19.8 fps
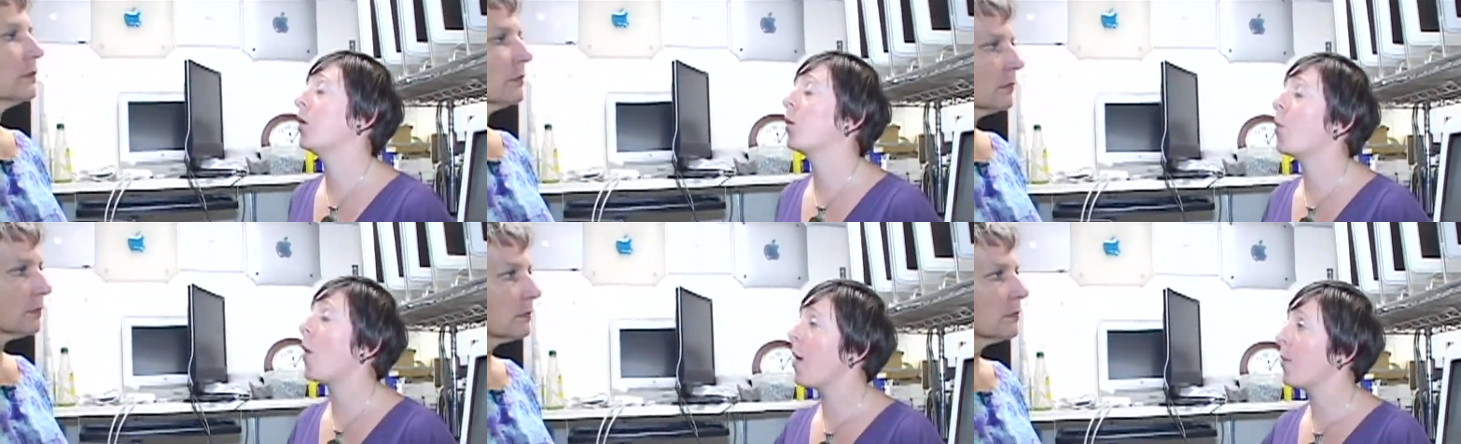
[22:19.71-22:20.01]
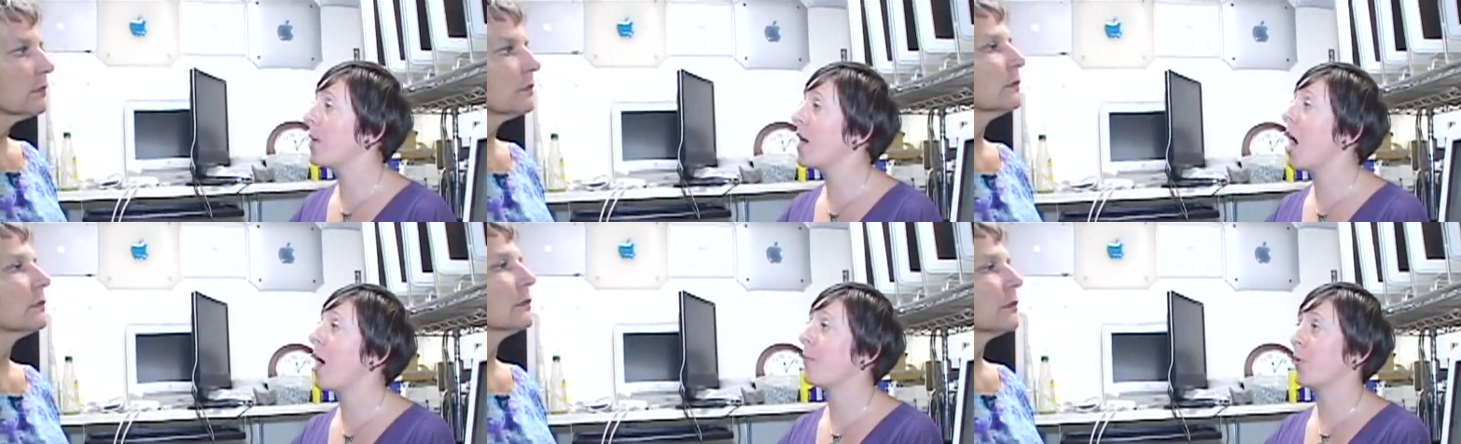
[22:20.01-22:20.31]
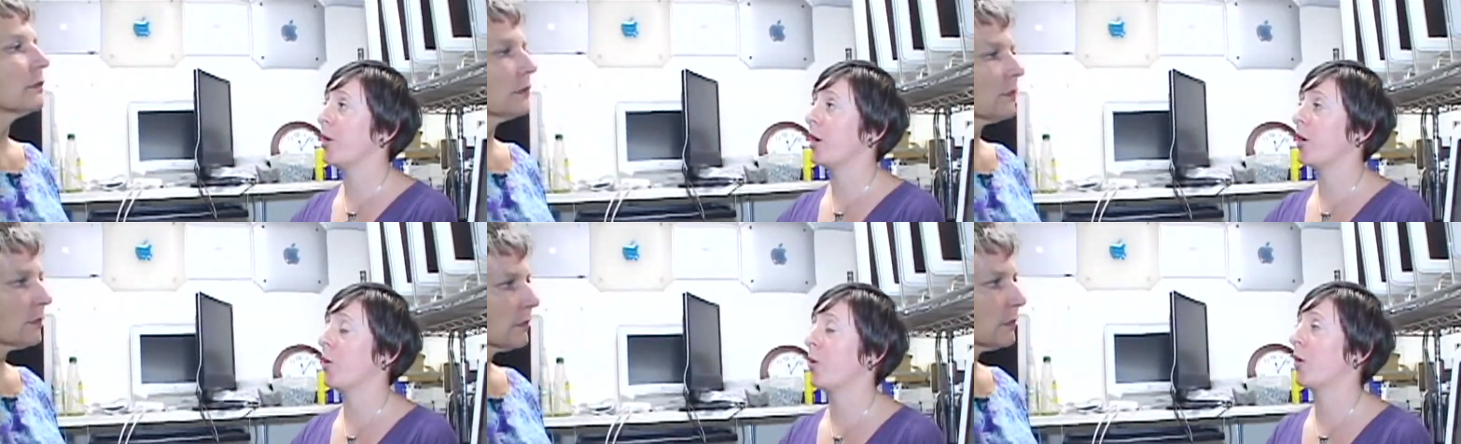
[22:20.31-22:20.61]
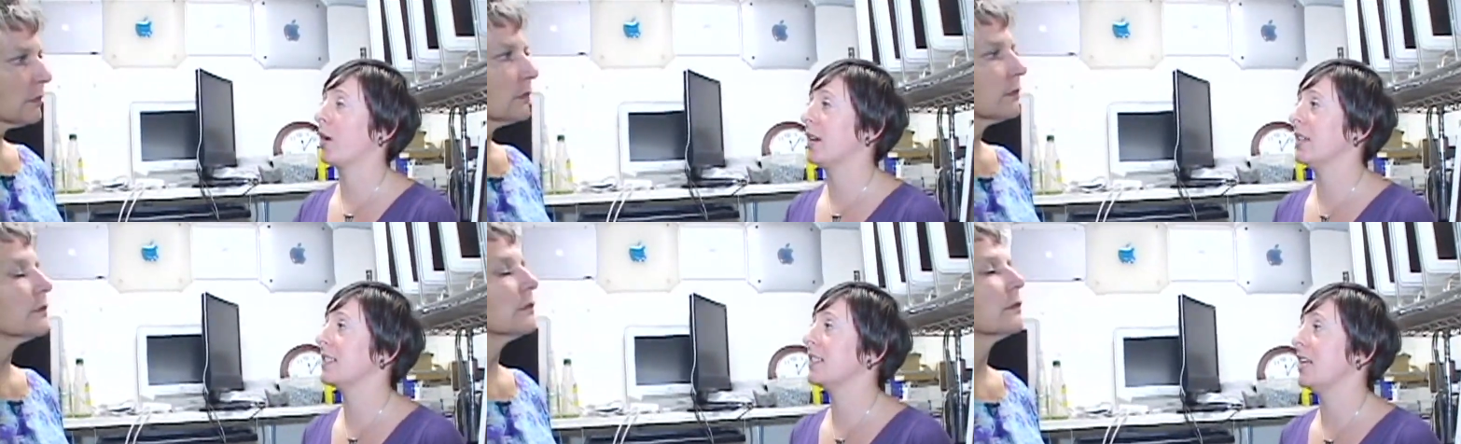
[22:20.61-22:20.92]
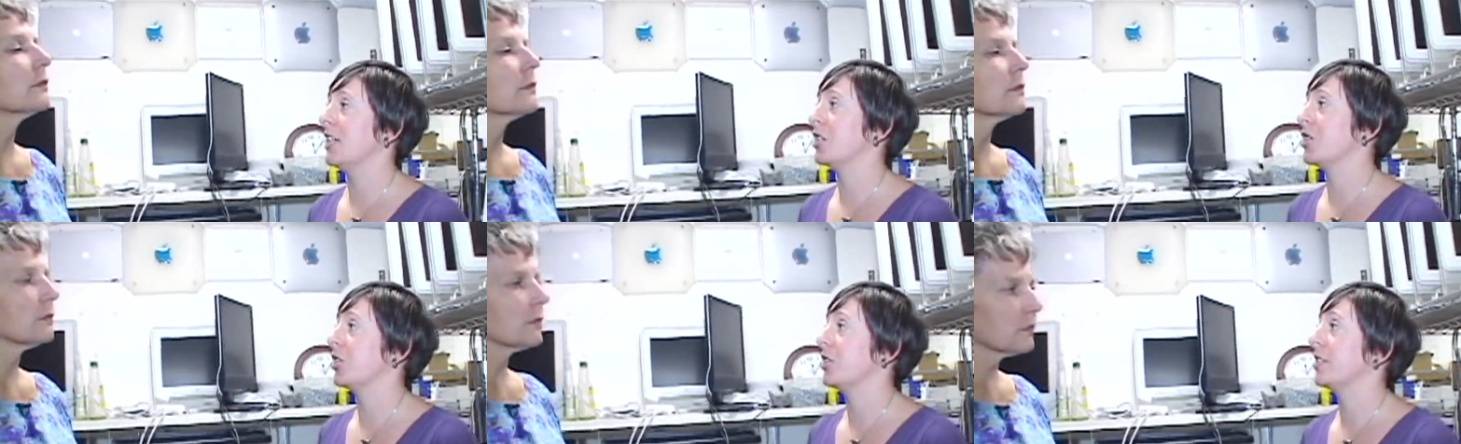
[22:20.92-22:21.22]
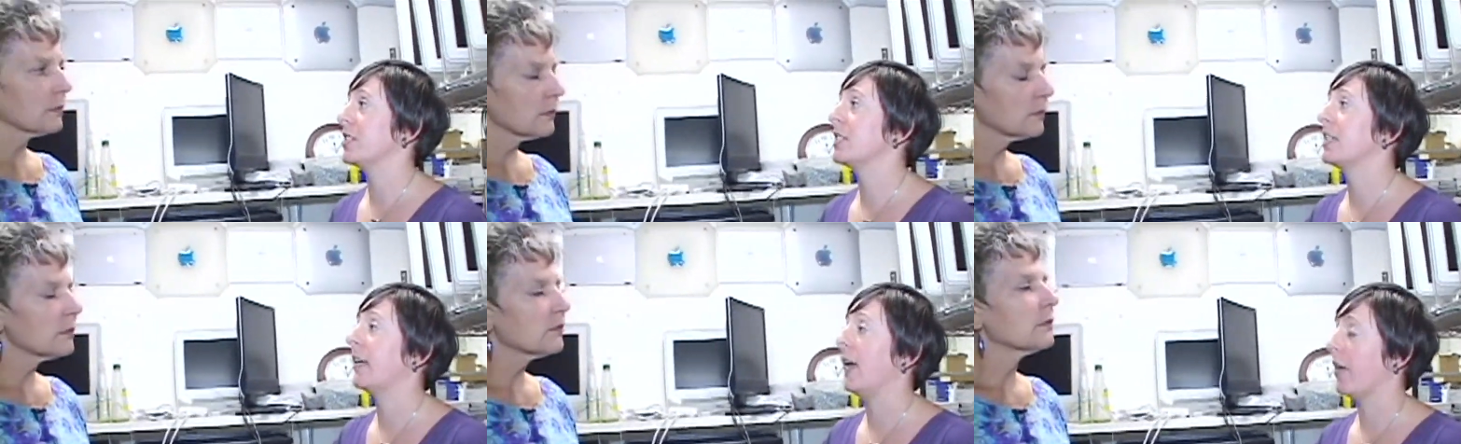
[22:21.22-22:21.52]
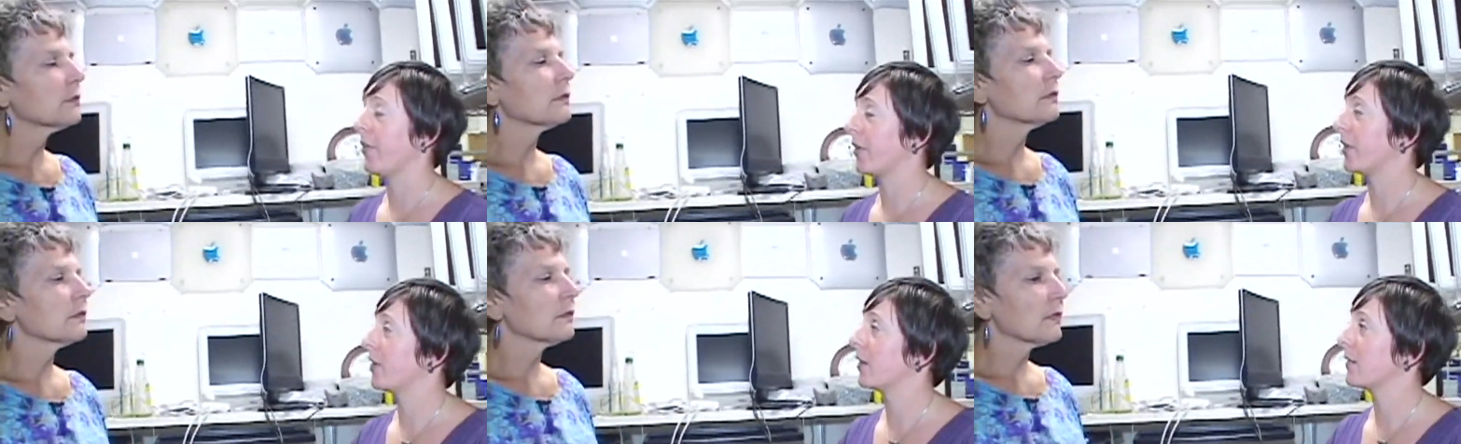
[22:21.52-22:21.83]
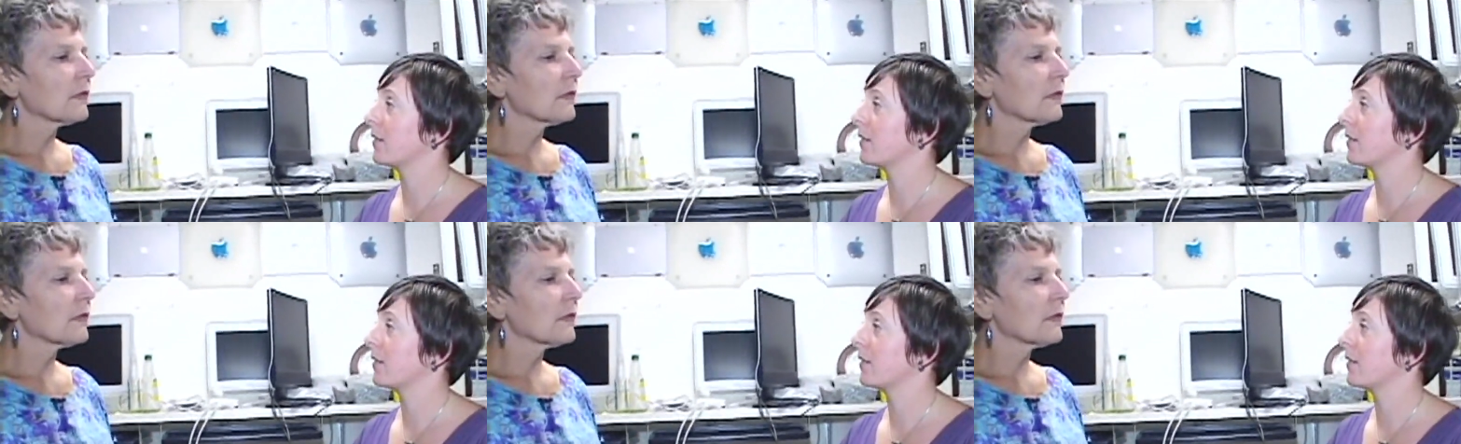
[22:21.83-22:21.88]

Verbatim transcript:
Speaker 1: or why we operate our organization together.